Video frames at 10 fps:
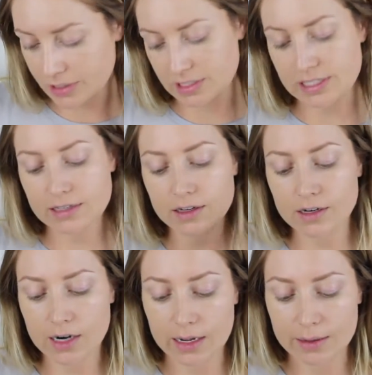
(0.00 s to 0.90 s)

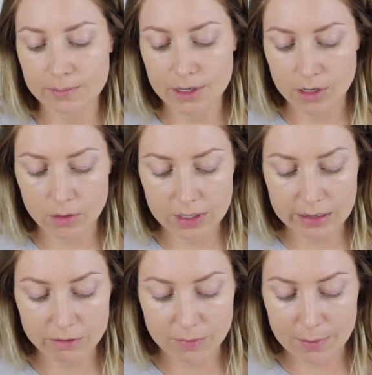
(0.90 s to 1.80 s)
concealer, I'm
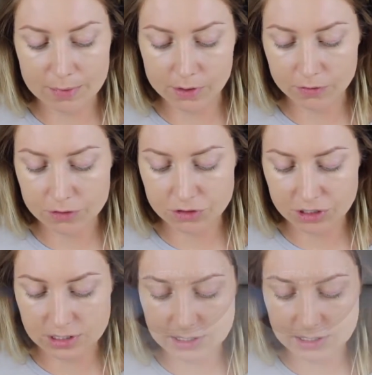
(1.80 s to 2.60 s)
going in with my Mineral Fusion